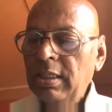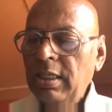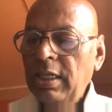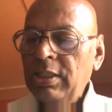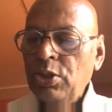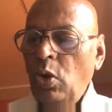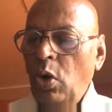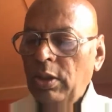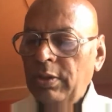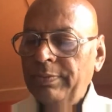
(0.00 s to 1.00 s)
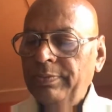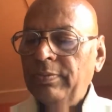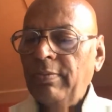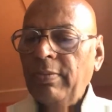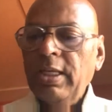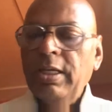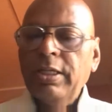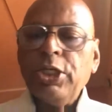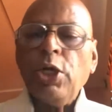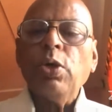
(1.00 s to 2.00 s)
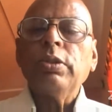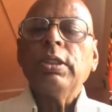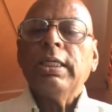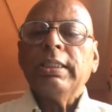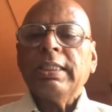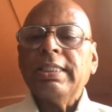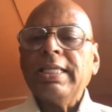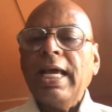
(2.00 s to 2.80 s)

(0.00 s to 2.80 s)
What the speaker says: and so on. So this